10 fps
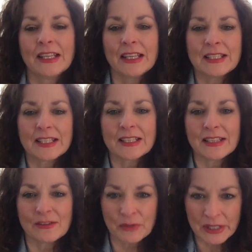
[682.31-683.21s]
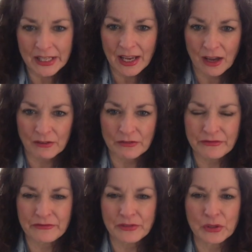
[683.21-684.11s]
It doesn't really have a
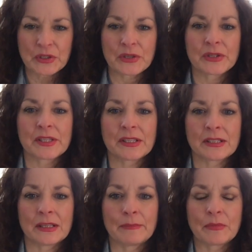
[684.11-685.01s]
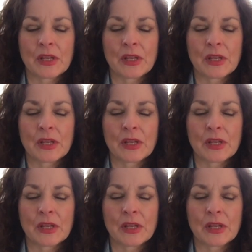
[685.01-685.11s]
filter system.